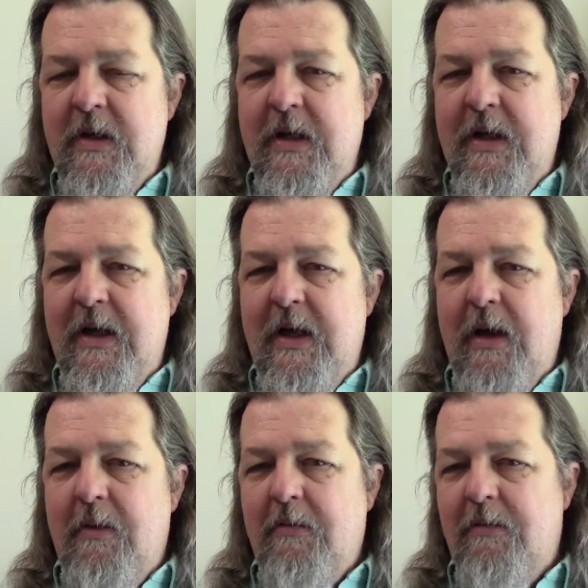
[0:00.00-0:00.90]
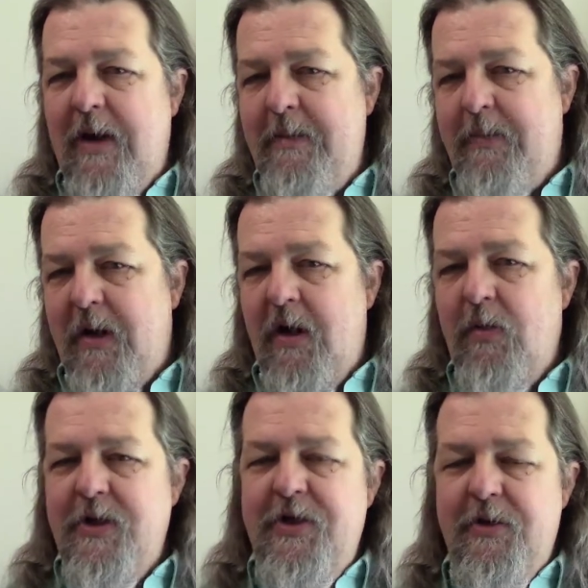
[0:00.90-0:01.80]
Uh, write below
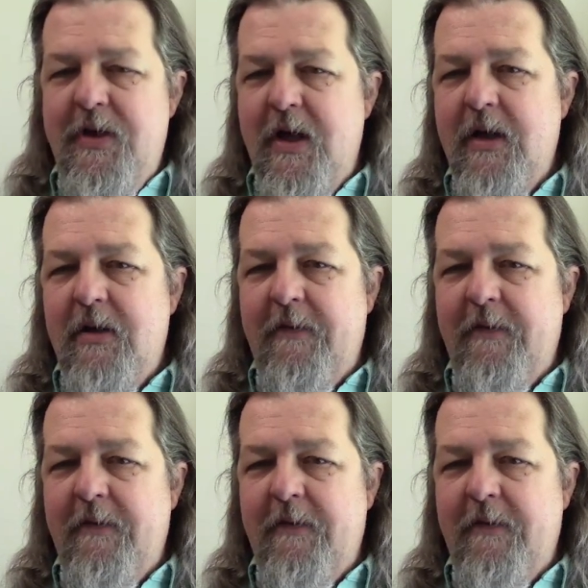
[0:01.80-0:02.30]
what you think.